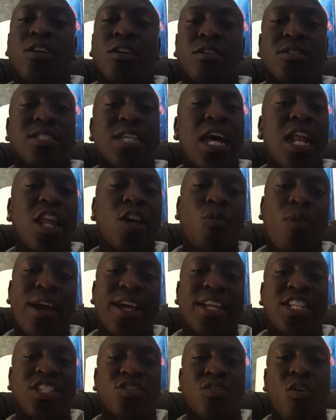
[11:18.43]
Gonzalo
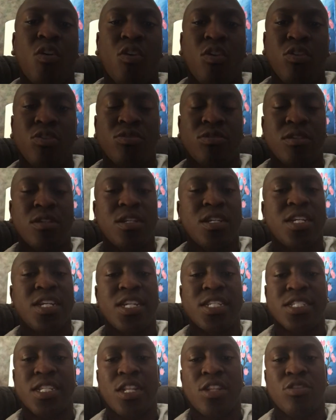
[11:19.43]
Higuain is old.
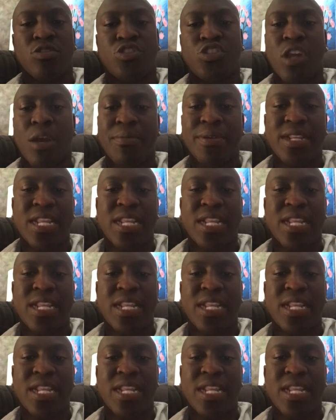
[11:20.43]
He's a little chubby